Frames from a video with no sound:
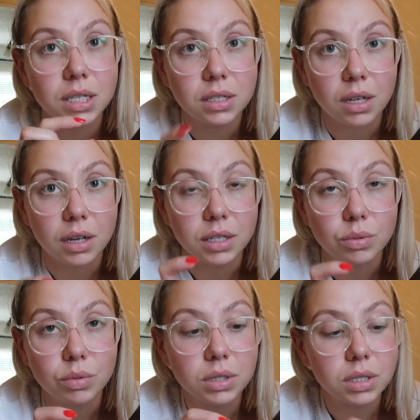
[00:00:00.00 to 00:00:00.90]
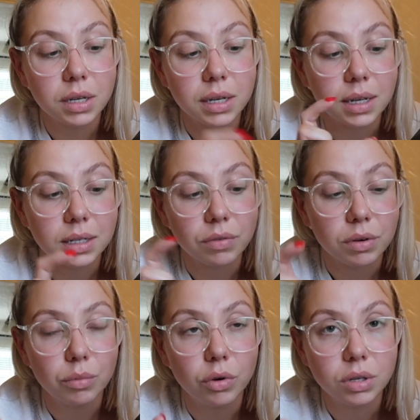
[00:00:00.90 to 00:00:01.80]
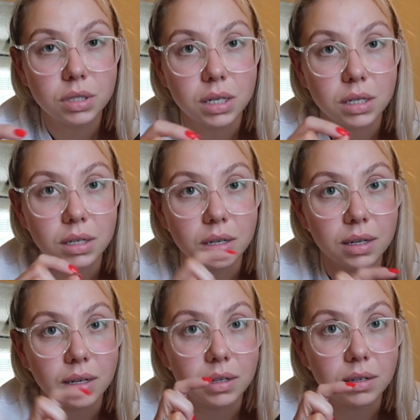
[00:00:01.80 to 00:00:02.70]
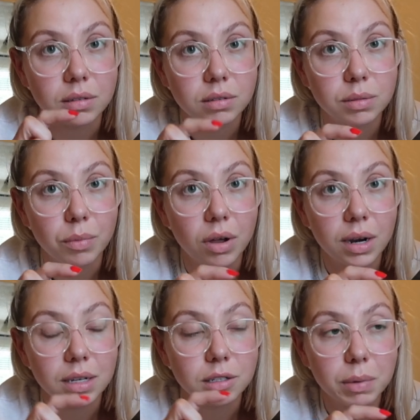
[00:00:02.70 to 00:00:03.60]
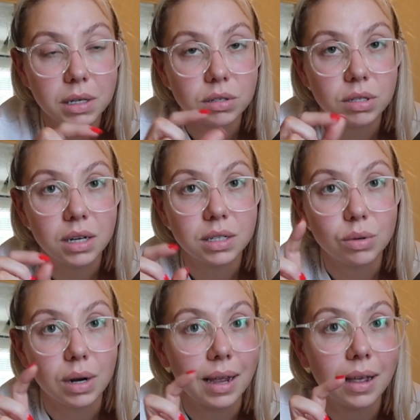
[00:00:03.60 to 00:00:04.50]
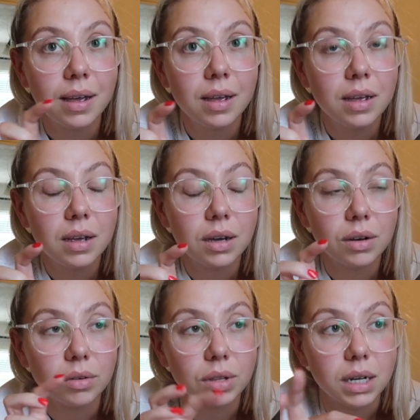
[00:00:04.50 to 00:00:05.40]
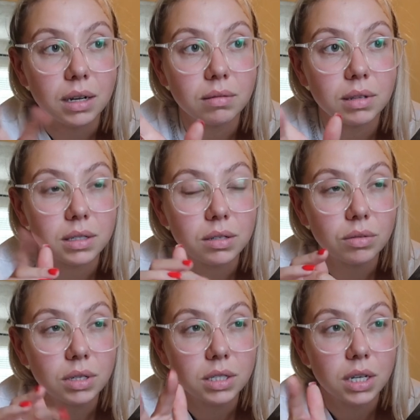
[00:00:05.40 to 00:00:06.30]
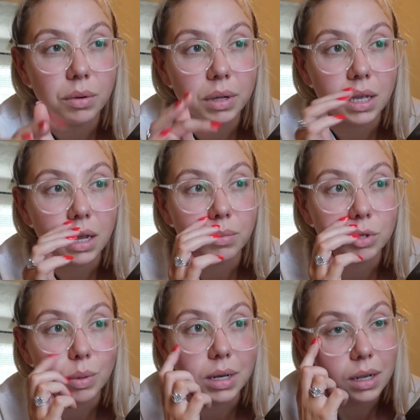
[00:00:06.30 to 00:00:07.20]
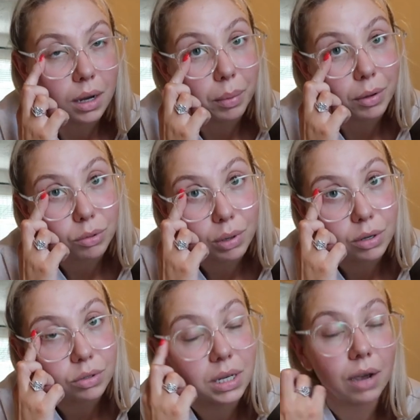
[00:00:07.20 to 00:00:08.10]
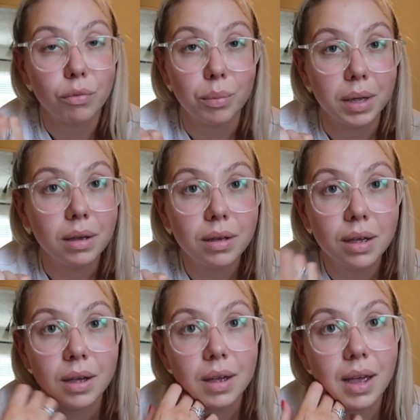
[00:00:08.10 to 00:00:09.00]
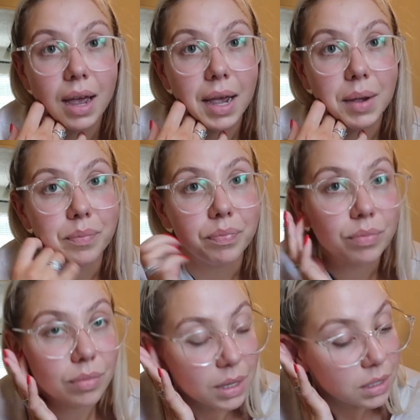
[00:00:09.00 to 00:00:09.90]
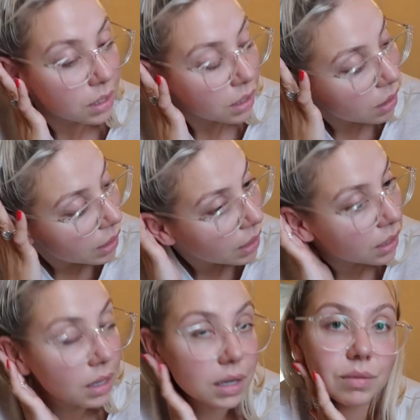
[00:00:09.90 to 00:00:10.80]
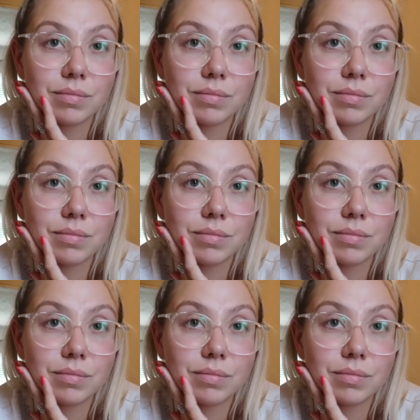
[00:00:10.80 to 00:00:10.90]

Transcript: sized ones, so you can get different mugs, like a small like espresso size, or like another, there's another two I think in between that are both quite good to have milk, because I like